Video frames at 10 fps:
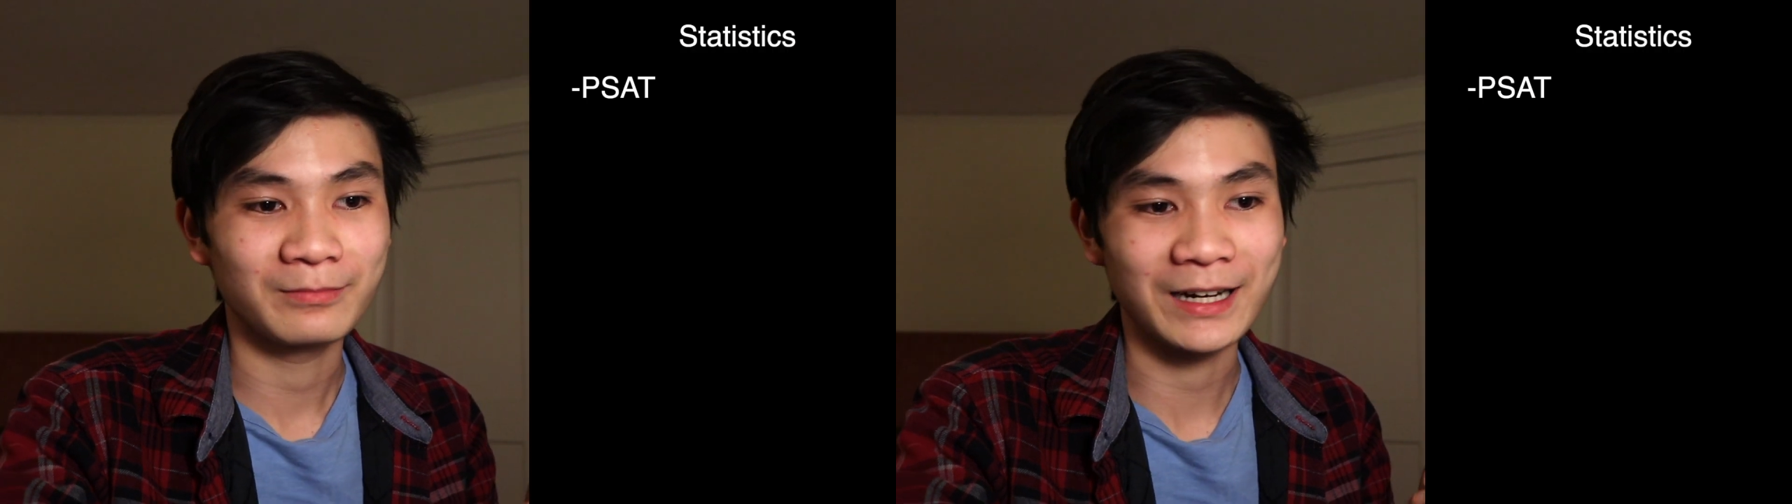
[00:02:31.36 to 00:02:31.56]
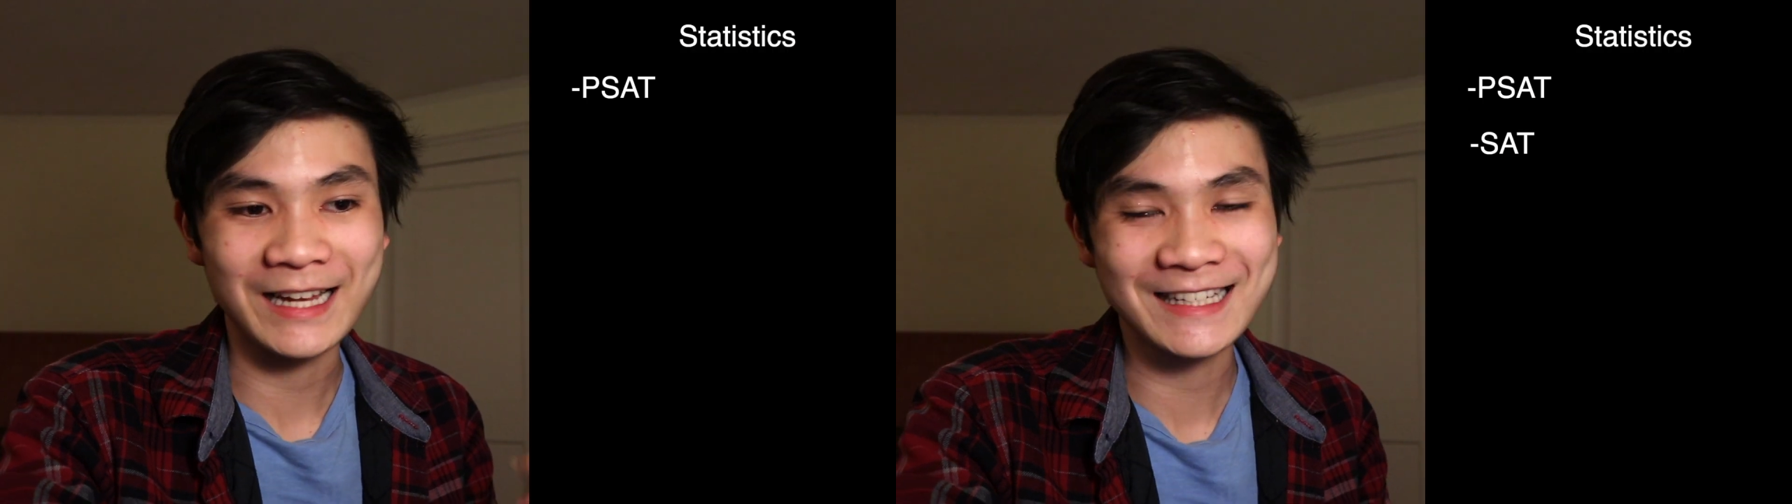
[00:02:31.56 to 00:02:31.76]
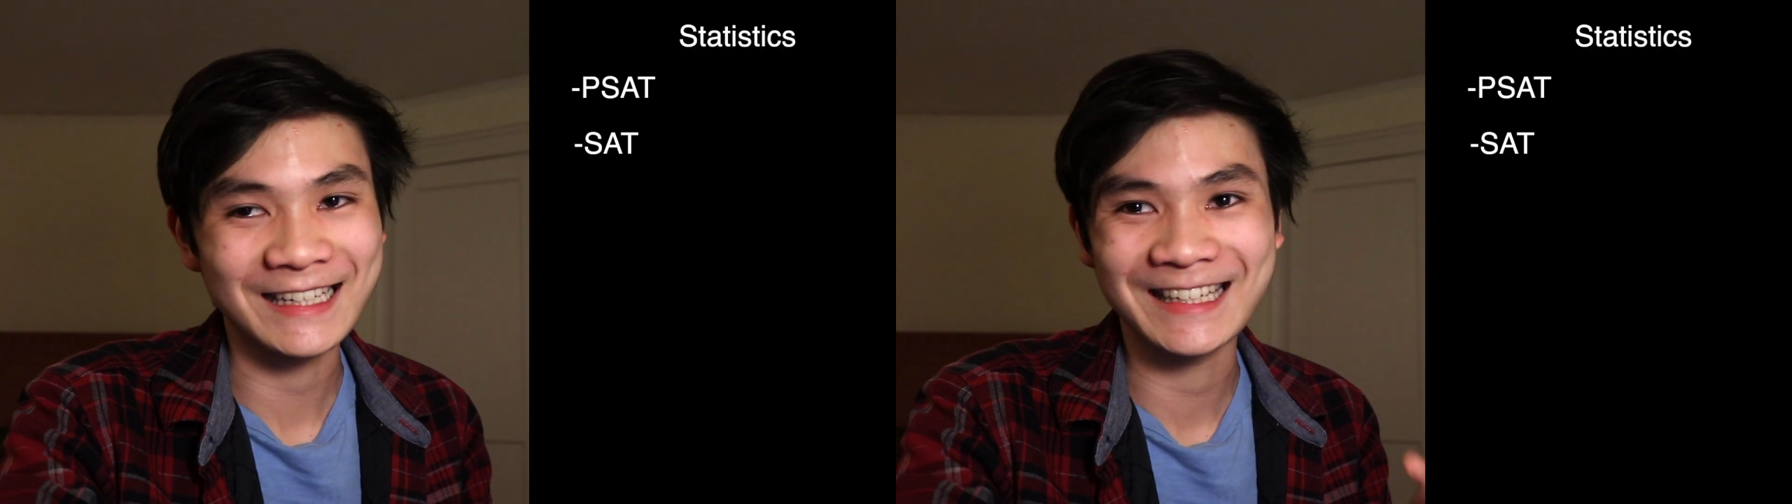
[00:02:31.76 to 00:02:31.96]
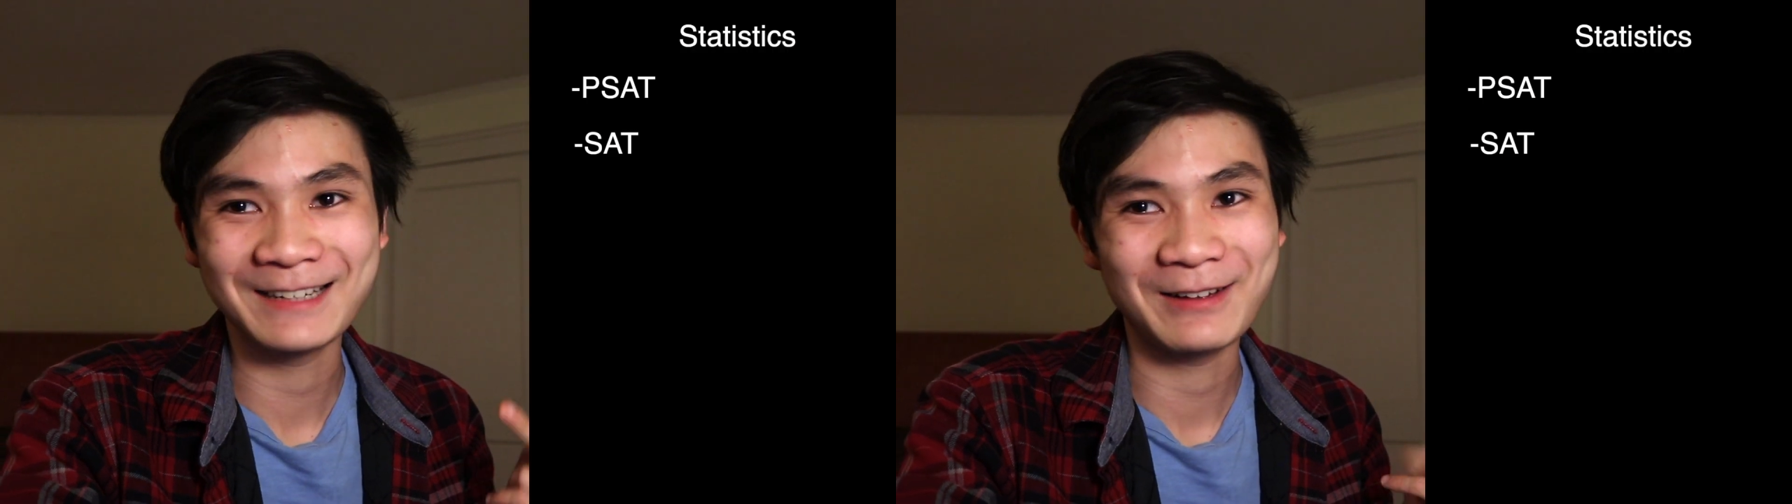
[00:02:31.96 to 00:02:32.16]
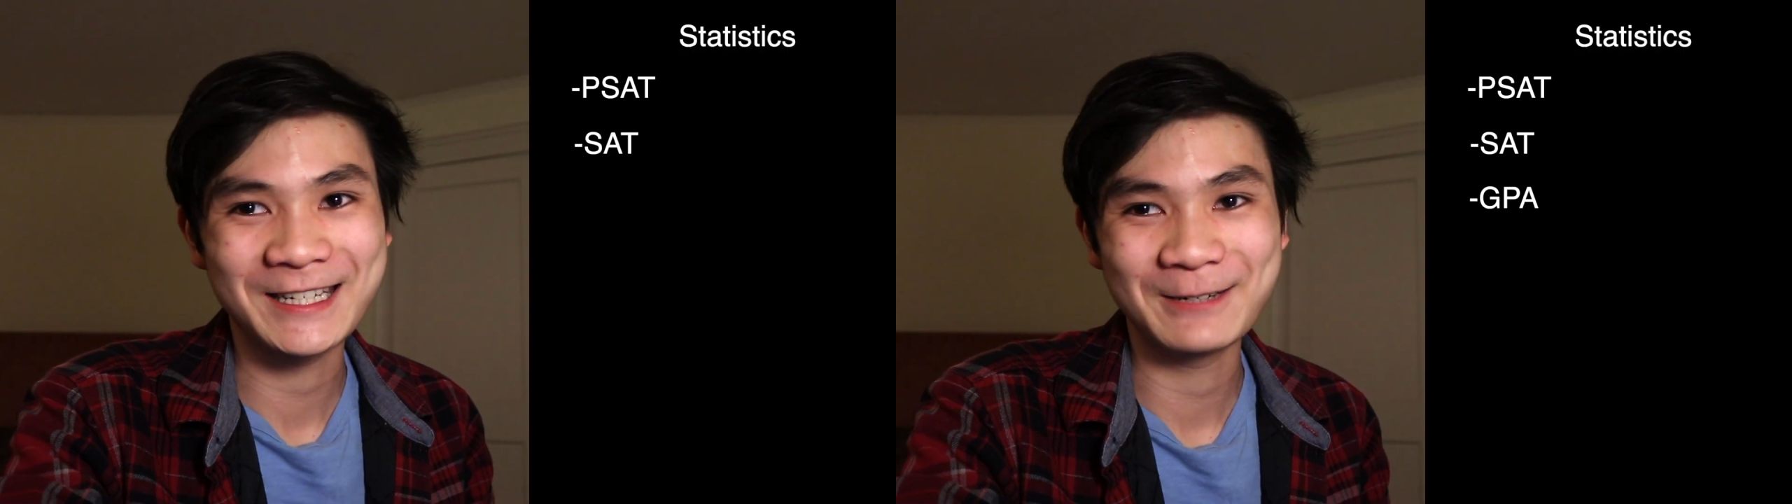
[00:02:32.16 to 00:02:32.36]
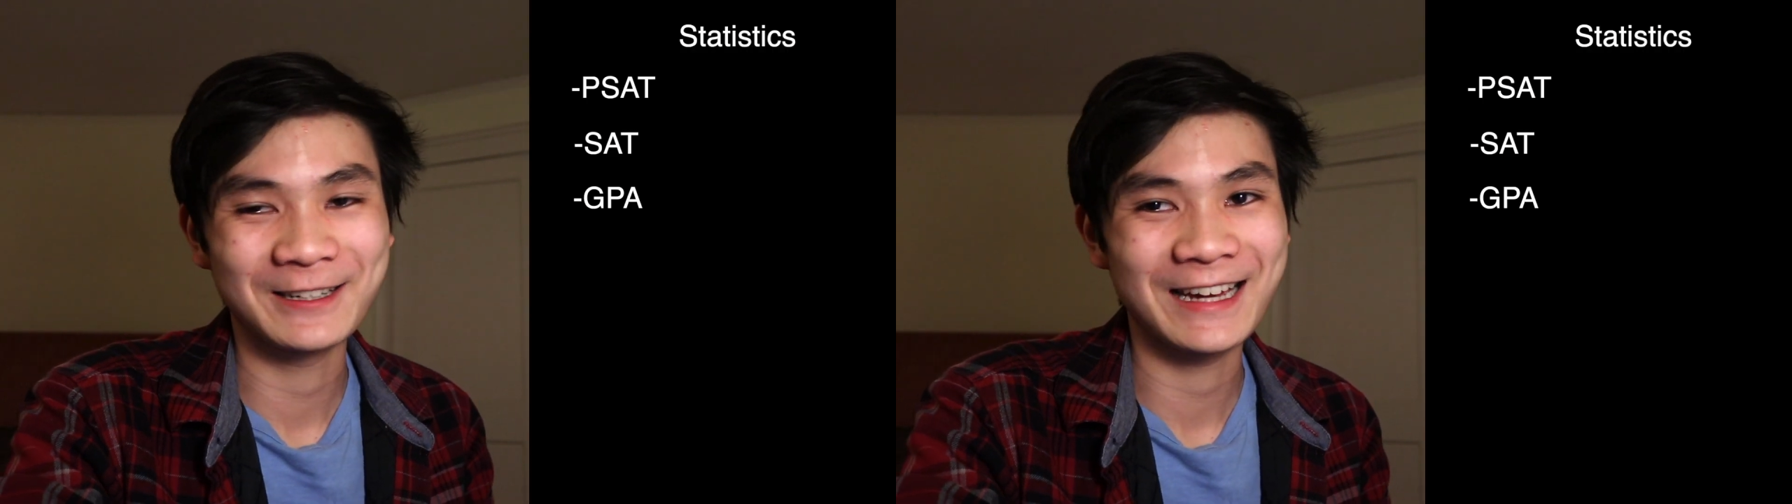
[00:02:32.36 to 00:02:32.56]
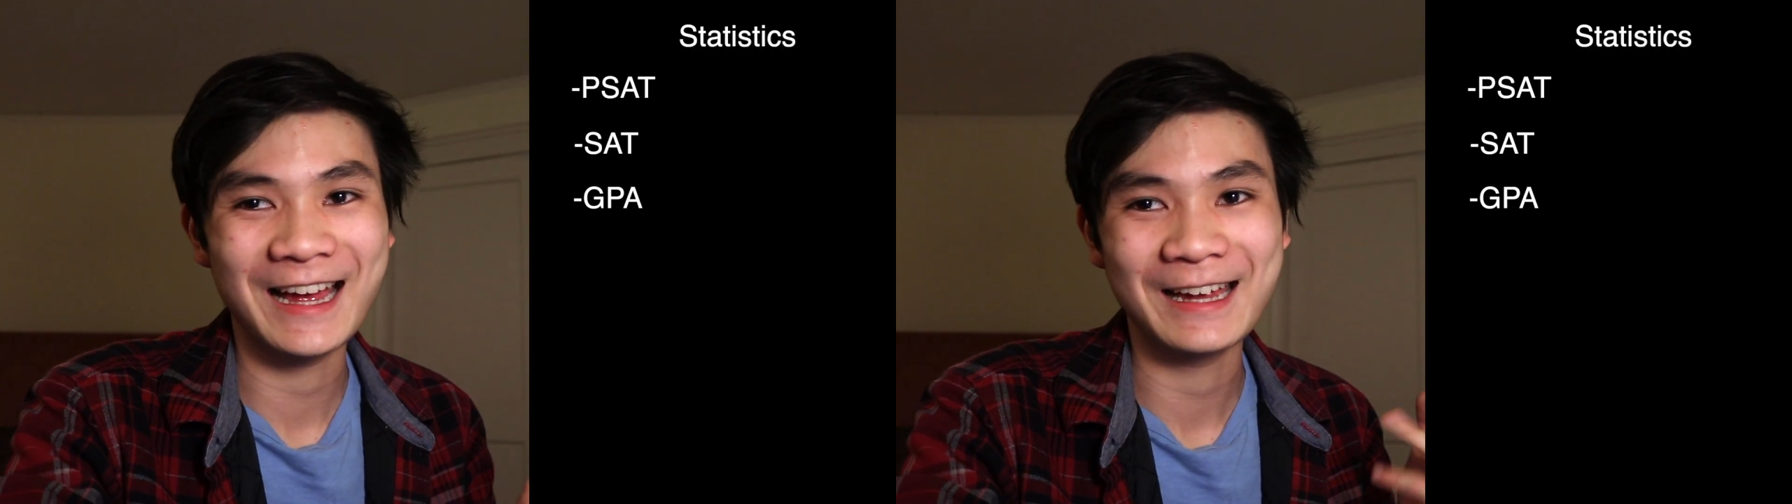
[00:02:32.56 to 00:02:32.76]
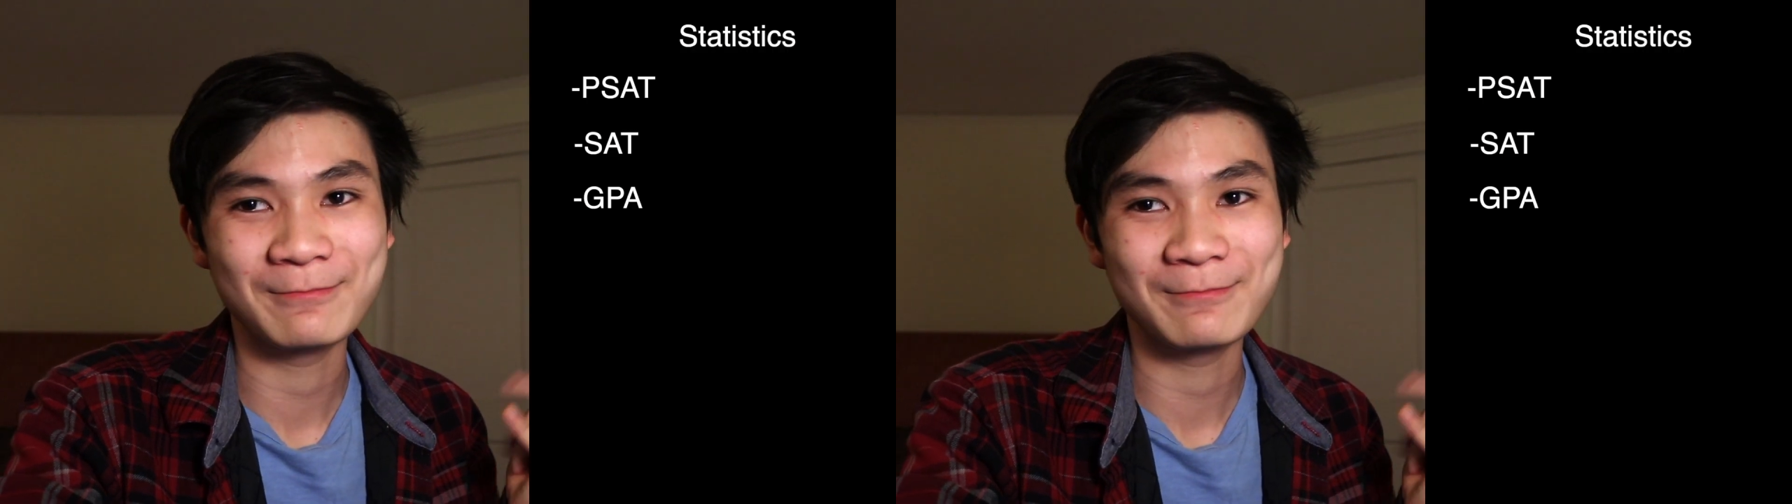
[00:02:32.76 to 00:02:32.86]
my SAT, my GPA,